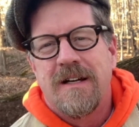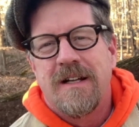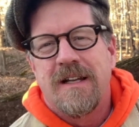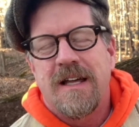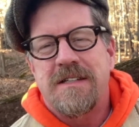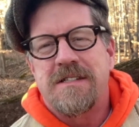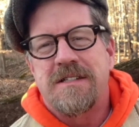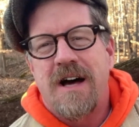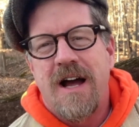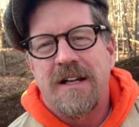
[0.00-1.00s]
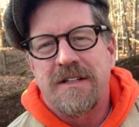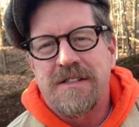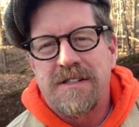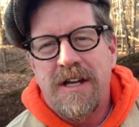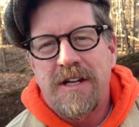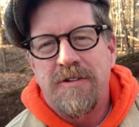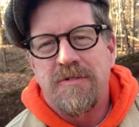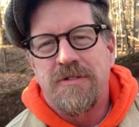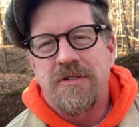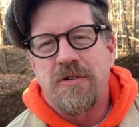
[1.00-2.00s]
Let silence take you
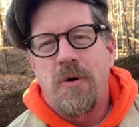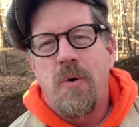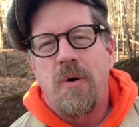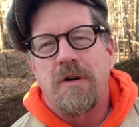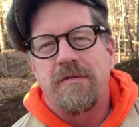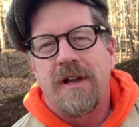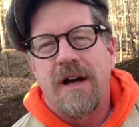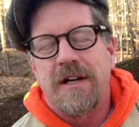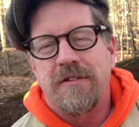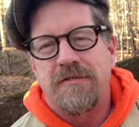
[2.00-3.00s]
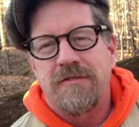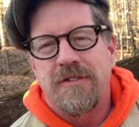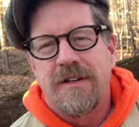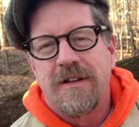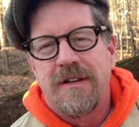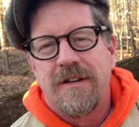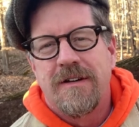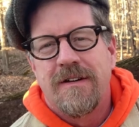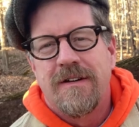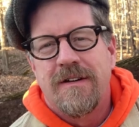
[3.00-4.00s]
to the core of life.
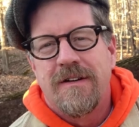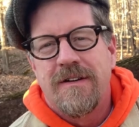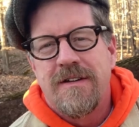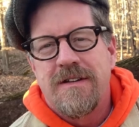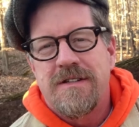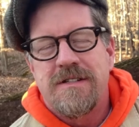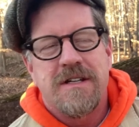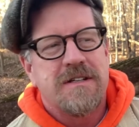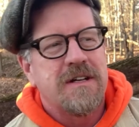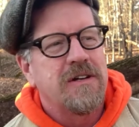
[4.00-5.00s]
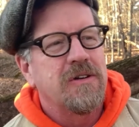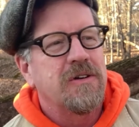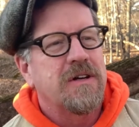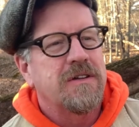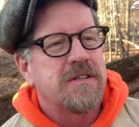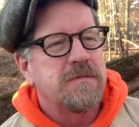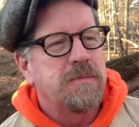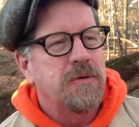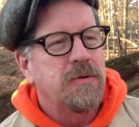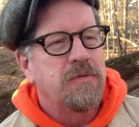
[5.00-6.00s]
Sit and look at this
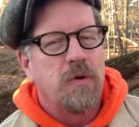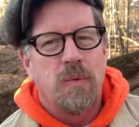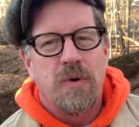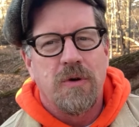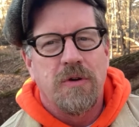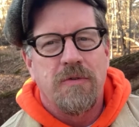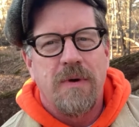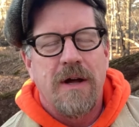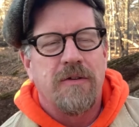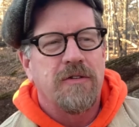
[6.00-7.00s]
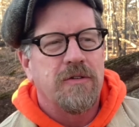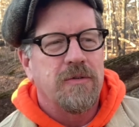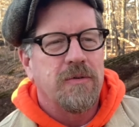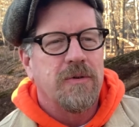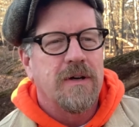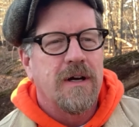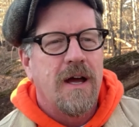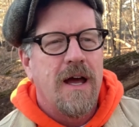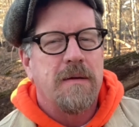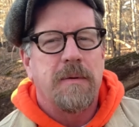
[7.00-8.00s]
beautiful world around you
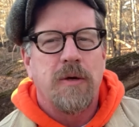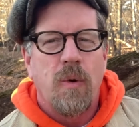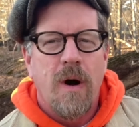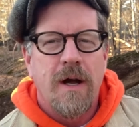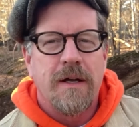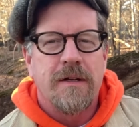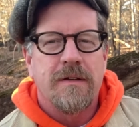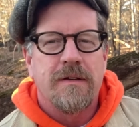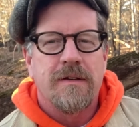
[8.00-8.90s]
and be quiet.